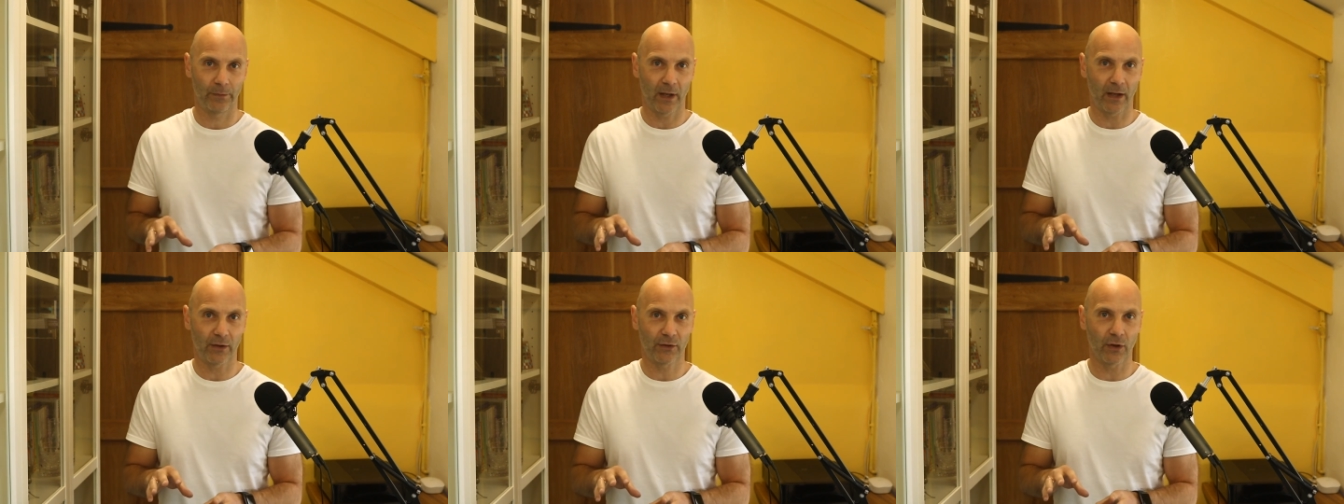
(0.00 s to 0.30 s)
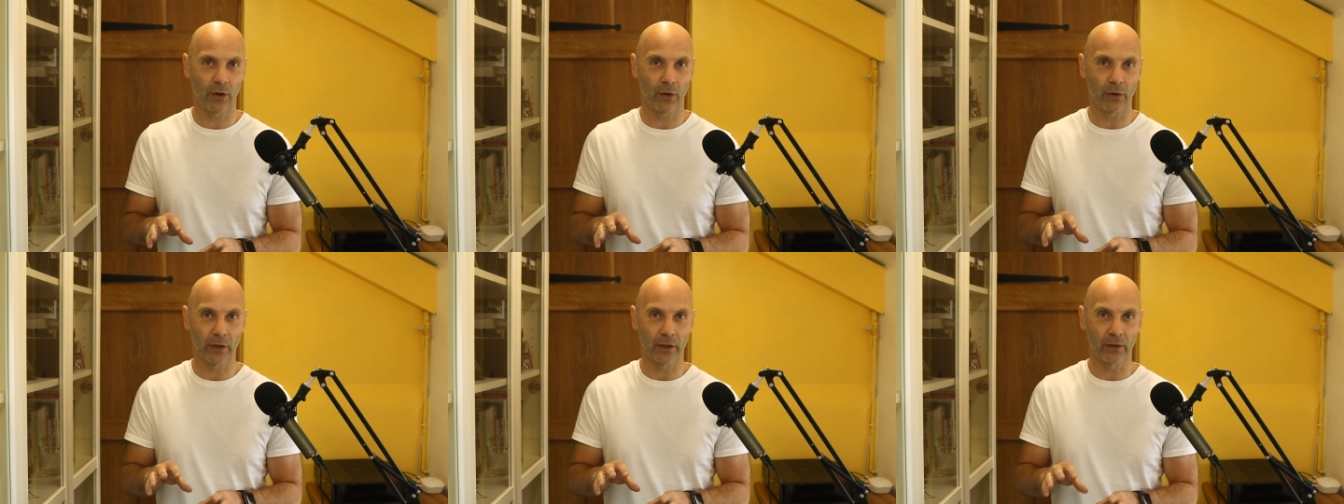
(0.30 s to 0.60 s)

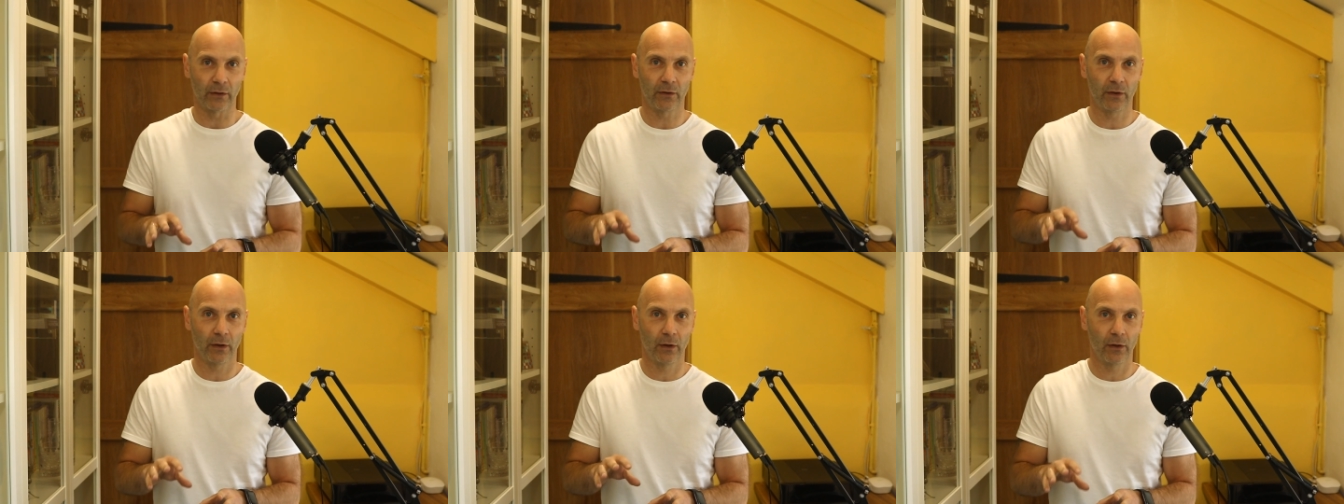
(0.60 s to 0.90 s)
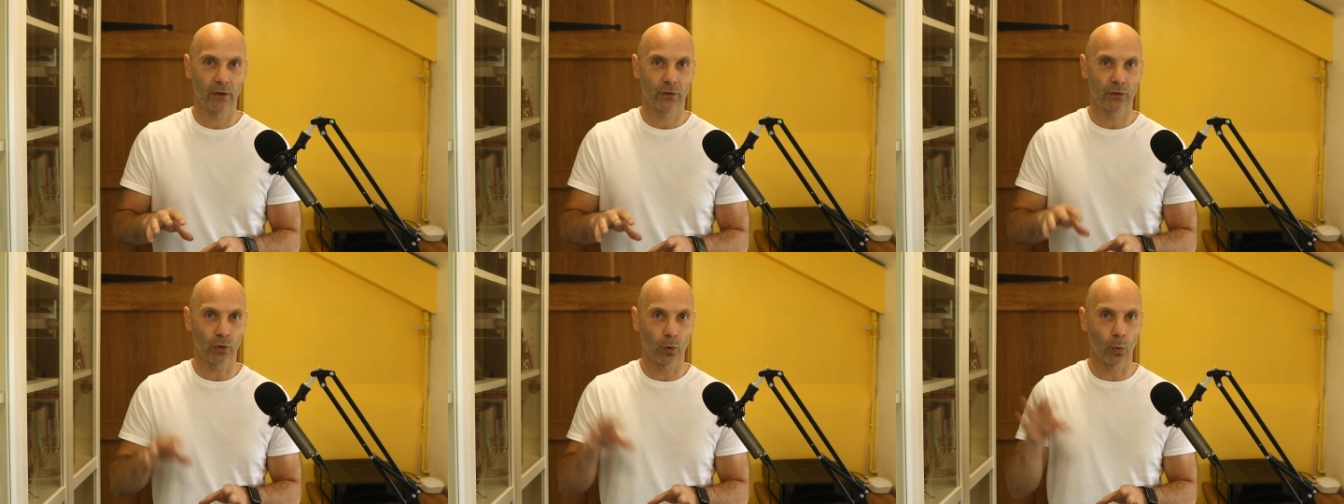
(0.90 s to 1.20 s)
assigned
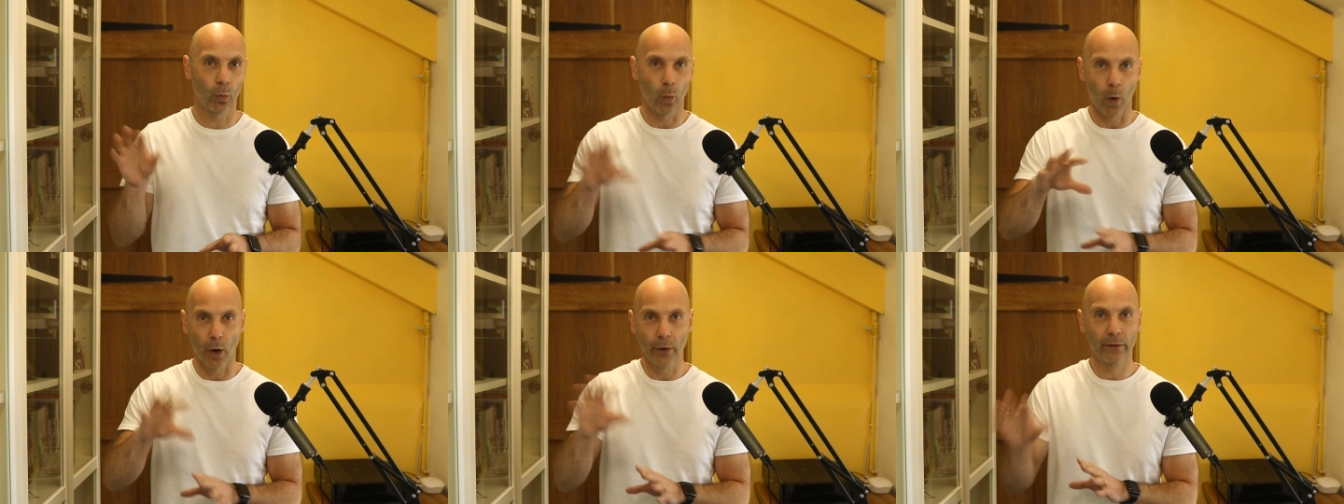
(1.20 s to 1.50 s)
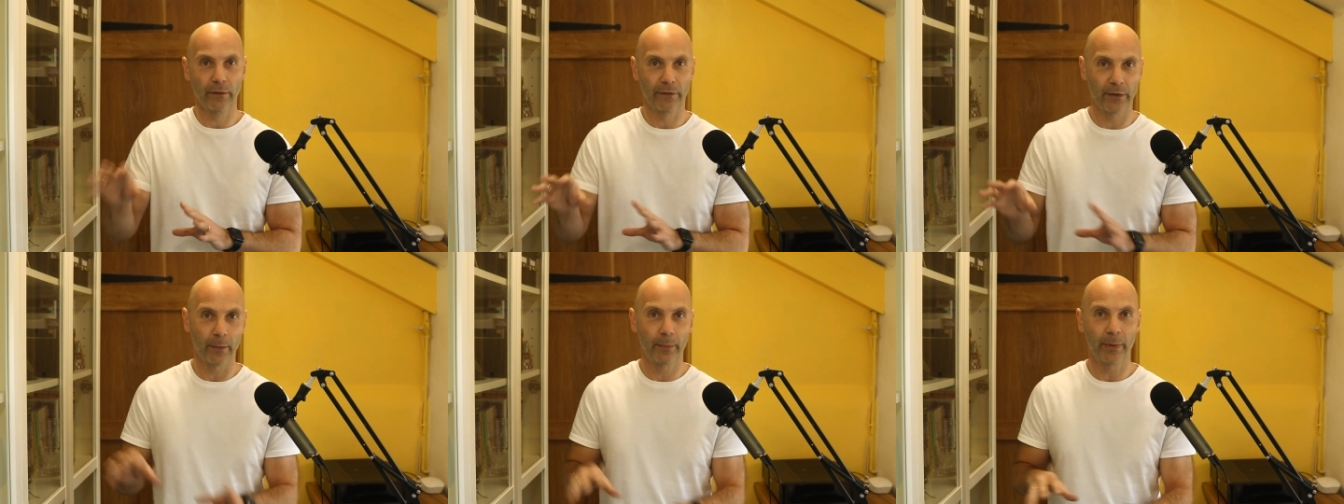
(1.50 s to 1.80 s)
to
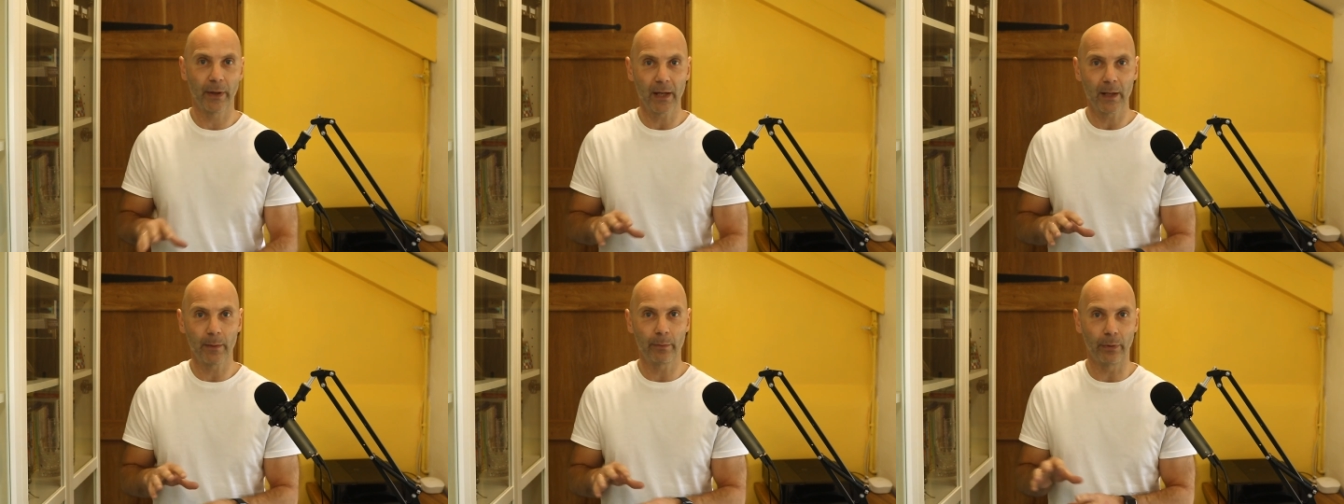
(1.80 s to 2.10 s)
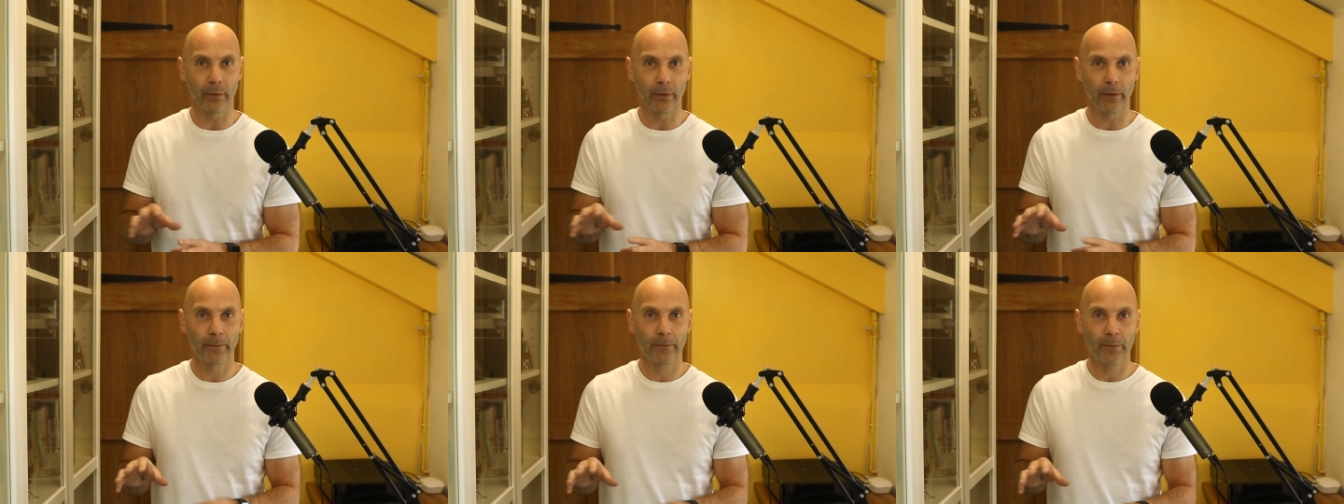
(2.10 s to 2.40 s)
one of the
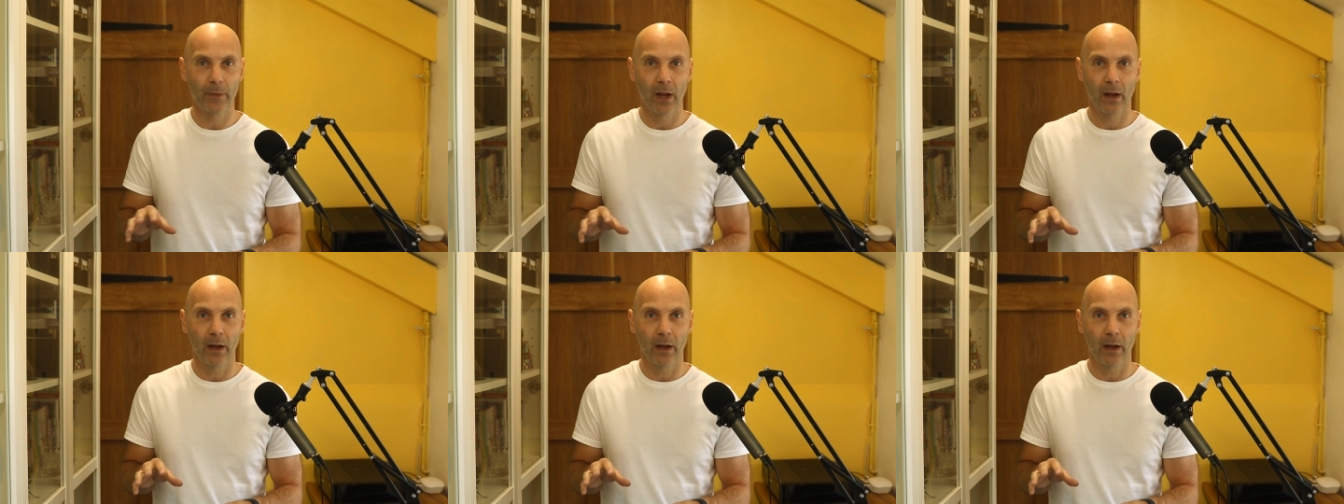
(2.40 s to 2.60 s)
people,